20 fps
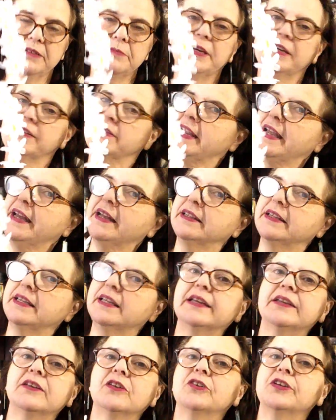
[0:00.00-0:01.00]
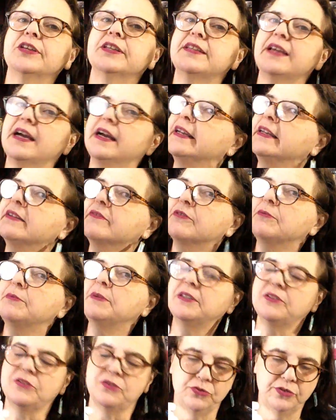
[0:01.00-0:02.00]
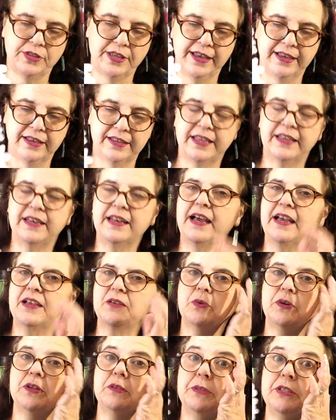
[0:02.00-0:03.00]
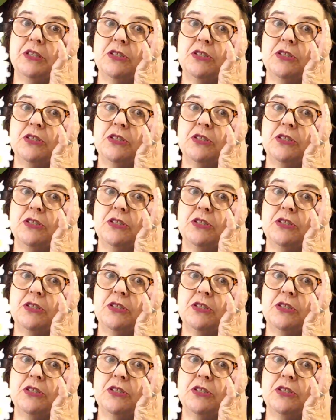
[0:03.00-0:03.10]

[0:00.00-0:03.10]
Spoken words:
Mary Ellen, I know you're dying for me to do that, and I will be